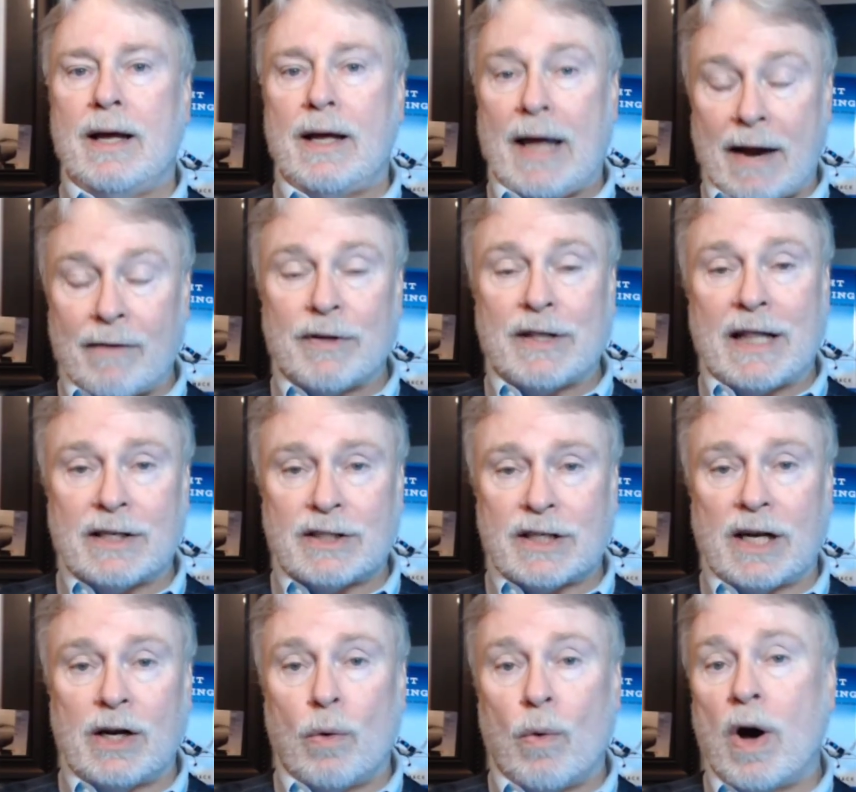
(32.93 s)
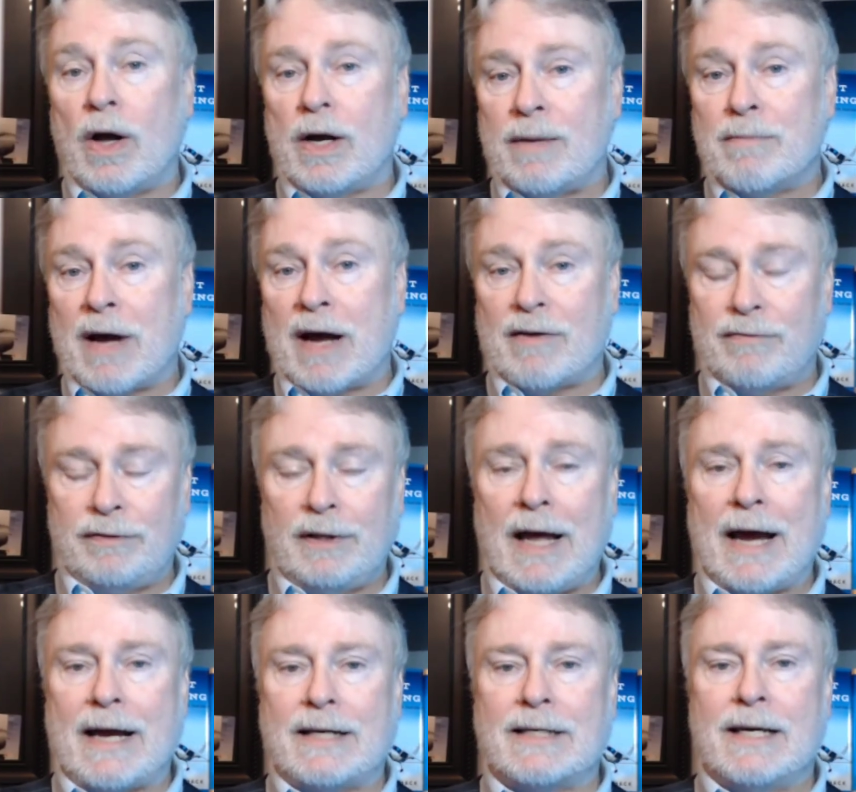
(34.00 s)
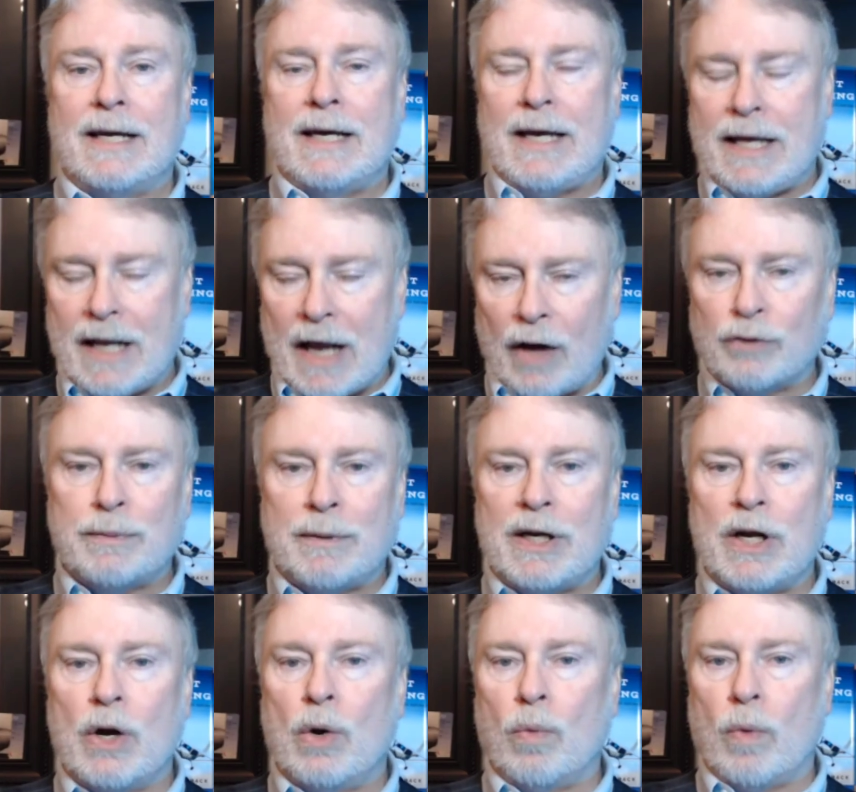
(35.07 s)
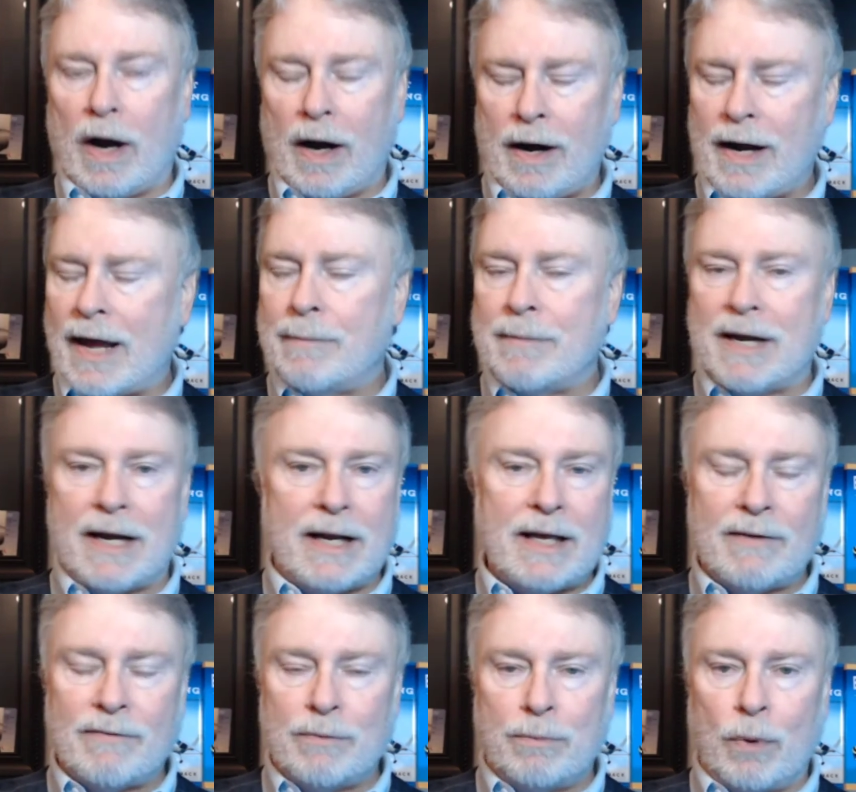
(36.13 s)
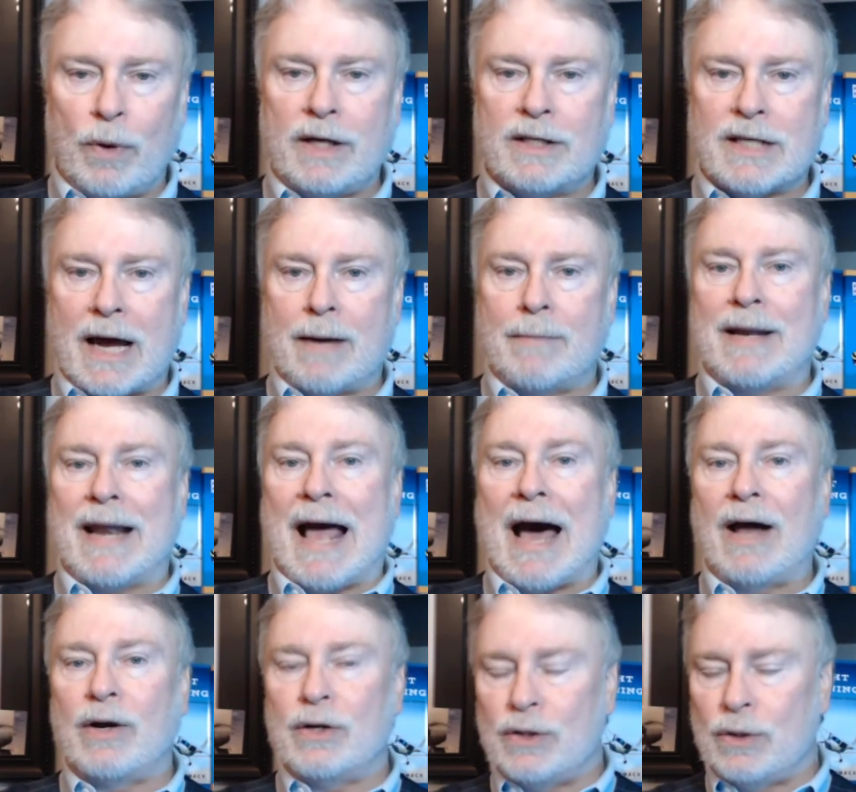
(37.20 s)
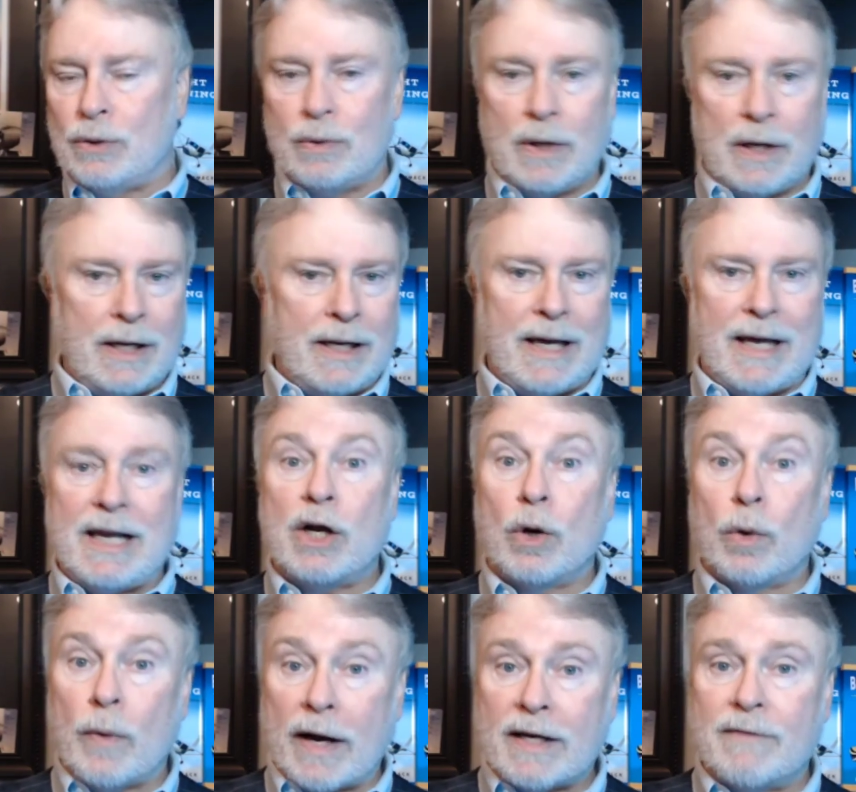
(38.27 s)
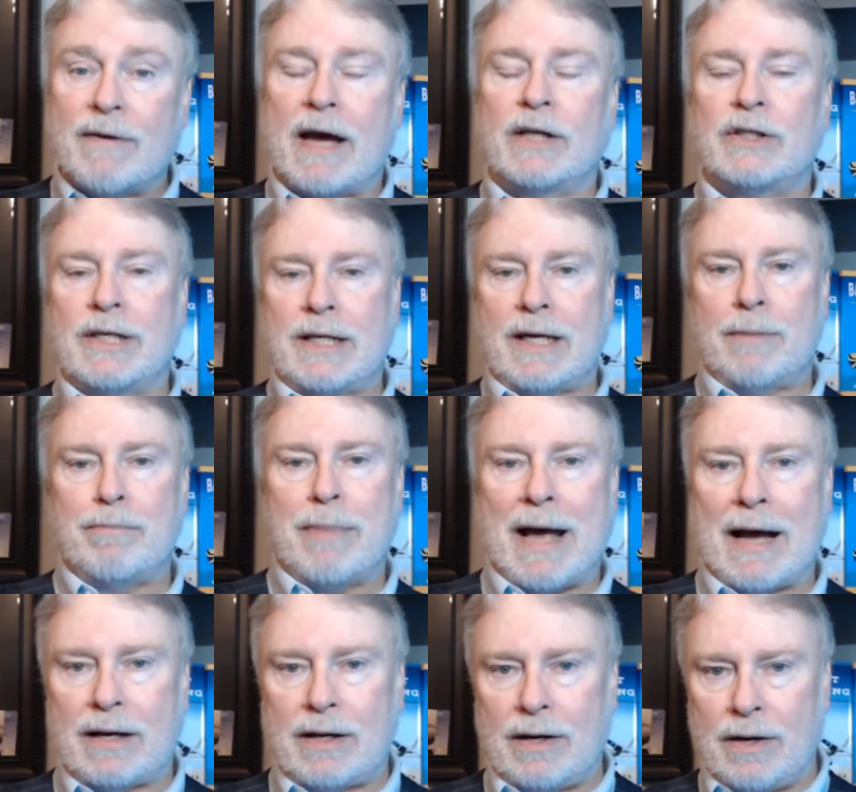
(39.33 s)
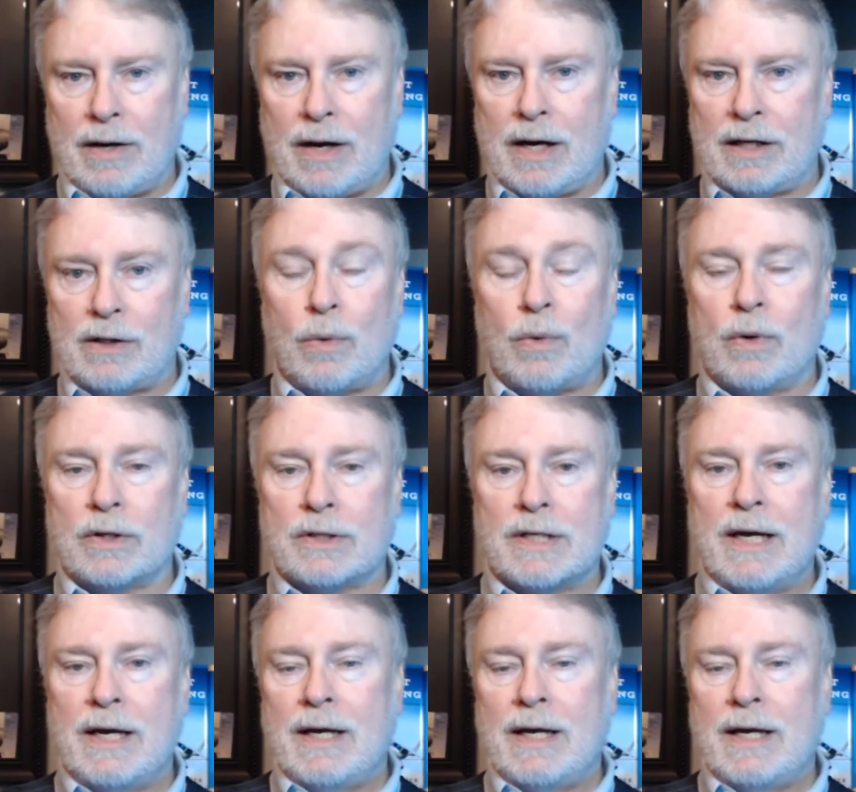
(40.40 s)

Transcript: everything that's going to go on in my flight, it helps me know where I am at any given point in time and how to do any corrective action to get back on course.